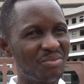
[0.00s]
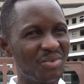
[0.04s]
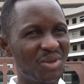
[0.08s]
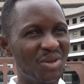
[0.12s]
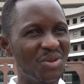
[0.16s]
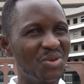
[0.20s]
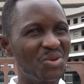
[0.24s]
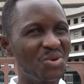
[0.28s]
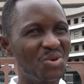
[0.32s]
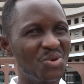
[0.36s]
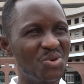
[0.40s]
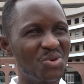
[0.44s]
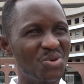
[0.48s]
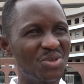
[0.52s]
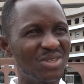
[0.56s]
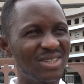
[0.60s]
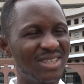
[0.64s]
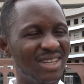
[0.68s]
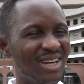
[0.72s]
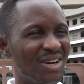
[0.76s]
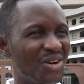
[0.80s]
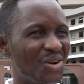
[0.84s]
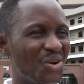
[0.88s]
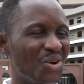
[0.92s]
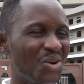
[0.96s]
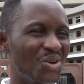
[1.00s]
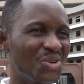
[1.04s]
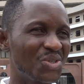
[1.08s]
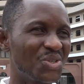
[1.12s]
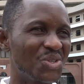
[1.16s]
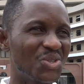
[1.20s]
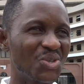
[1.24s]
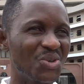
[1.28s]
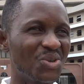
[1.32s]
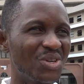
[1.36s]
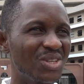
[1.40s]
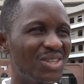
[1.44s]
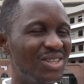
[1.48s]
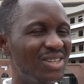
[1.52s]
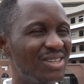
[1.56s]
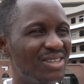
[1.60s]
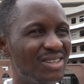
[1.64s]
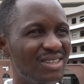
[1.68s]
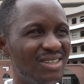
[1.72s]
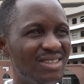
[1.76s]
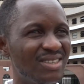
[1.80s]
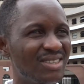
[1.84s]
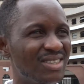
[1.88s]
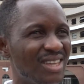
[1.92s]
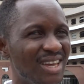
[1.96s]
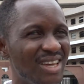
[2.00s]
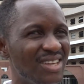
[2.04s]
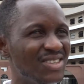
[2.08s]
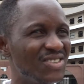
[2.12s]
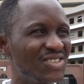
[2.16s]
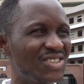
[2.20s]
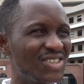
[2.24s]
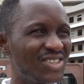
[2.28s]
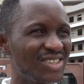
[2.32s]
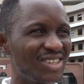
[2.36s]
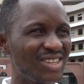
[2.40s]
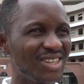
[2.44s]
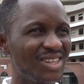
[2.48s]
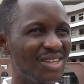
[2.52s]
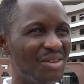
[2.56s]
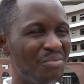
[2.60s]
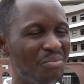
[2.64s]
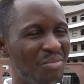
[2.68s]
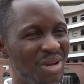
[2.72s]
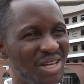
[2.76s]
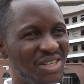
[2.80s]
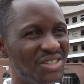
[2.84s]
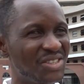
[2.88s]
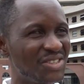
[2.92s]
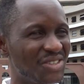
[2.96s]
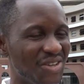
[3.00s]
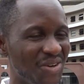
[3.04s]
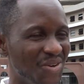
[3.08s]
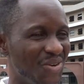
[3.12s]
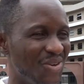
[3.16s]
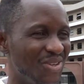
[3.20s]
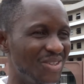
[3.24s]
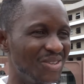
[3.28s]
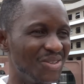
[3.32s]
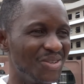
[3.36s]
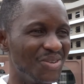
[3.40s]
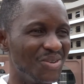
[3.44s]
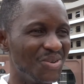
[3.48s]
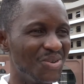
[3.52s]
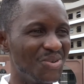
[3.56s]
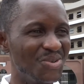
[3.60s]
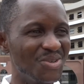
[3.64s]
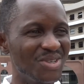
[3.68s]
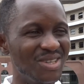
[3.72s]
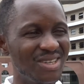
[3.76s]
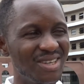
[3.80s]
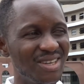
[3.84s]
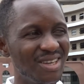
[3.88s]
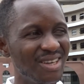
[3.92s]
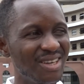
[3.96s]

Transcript: you know, their culture, the things she mentioned, you know,